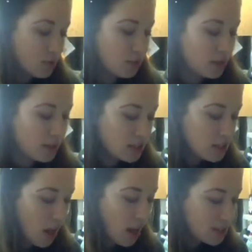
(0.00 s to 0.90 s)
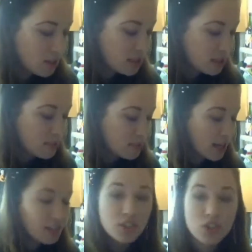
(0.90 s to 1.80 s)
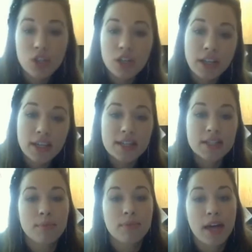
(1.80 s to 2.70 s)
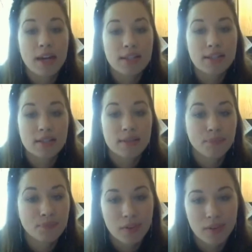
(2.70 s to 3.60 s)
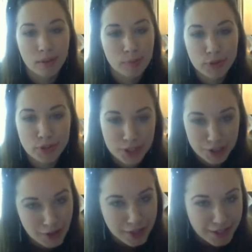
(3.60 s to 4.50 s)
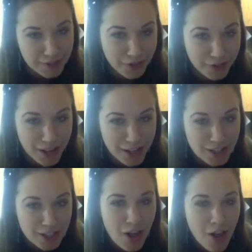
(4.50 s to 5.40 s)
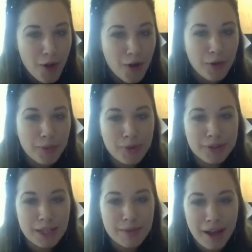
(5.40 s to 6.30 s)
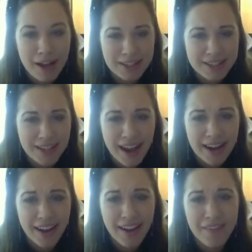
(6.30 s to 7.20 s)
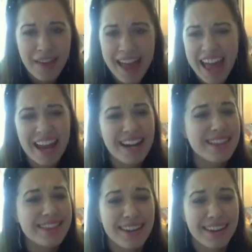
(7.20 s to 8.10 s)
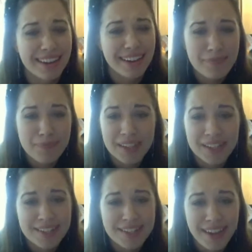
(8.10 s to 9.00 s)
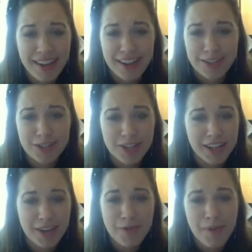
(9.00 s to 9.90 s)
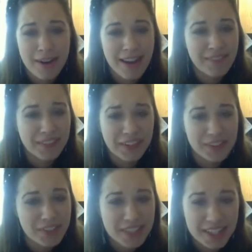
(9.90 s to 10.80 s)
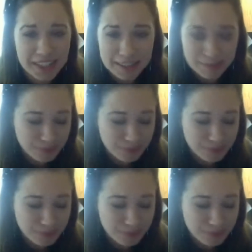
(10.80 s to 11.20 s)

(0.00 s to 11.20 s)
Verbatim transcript: could toss them with some sliced turkey, some lettuce, a little blue cheese dressing for lunch, or put them on the side of anything. Steak, chicken, whatever, for dinner.